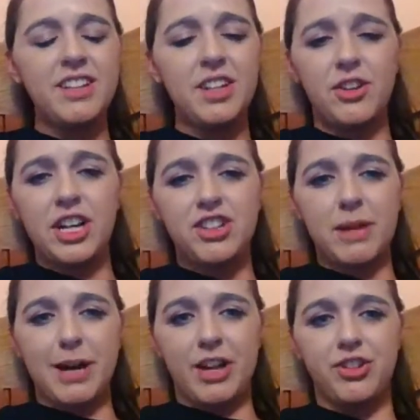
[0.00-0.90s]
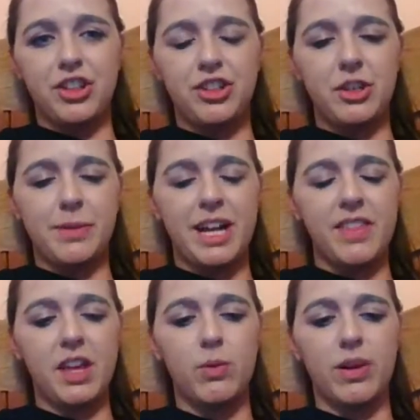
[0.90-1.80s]
a great job last year too, but I
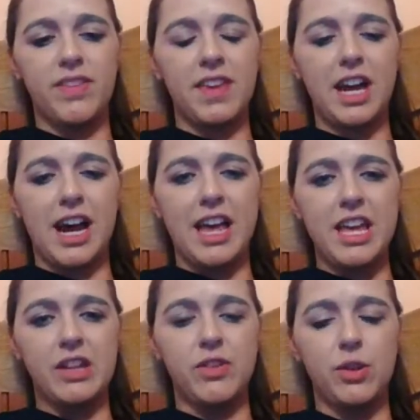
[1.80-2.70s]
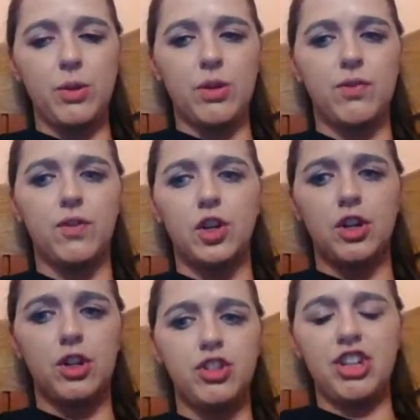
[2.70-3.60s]
think once he got into the
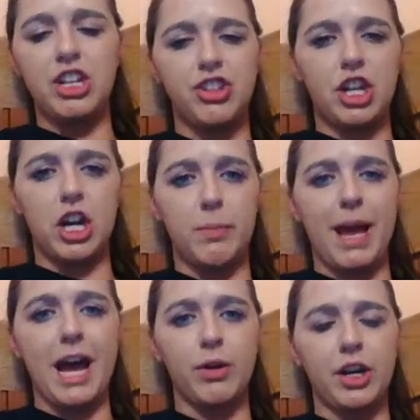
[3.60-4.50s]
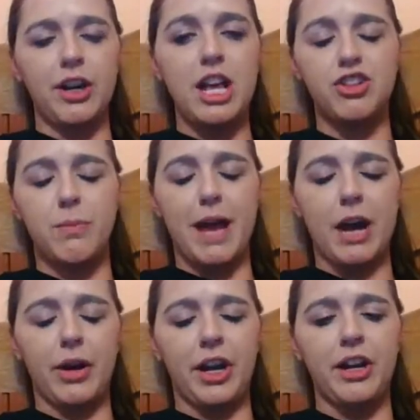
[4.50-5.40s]
full JGR power, engine
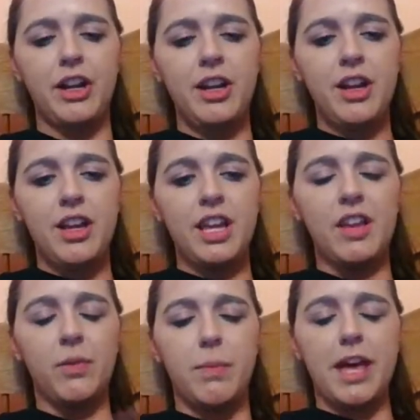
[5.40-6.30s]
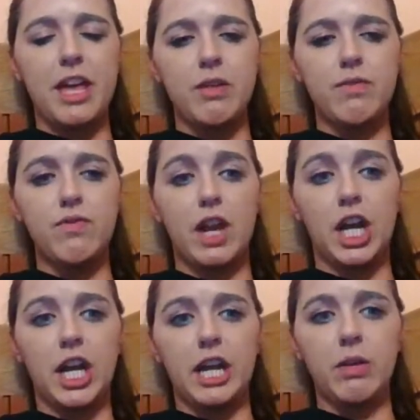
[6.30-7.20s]
power, he's been
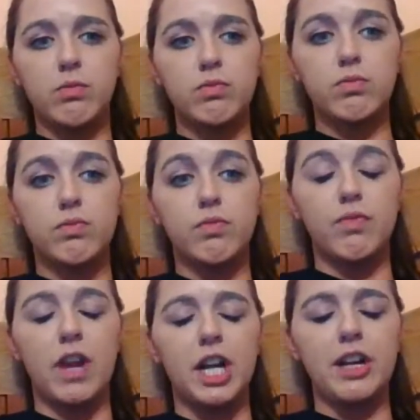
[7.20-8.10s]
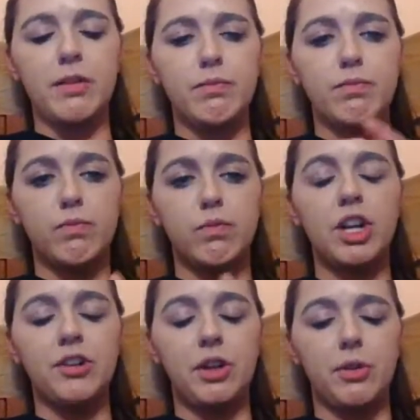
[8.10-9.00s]
very, very,
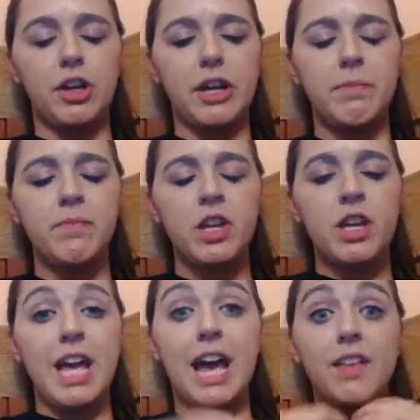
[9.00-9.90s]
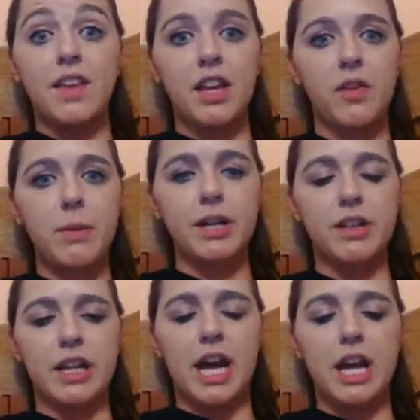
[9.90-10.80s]
very good. As I
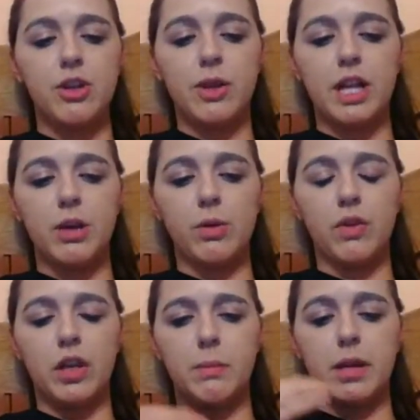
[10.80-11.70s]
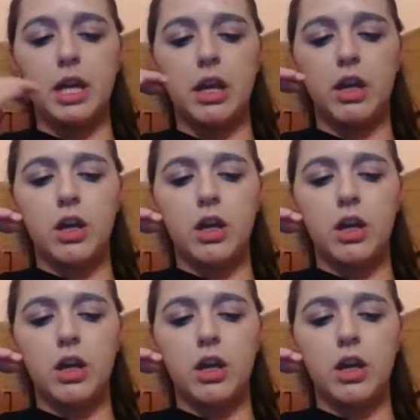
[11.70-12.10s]
expected, I knew that he was going to be,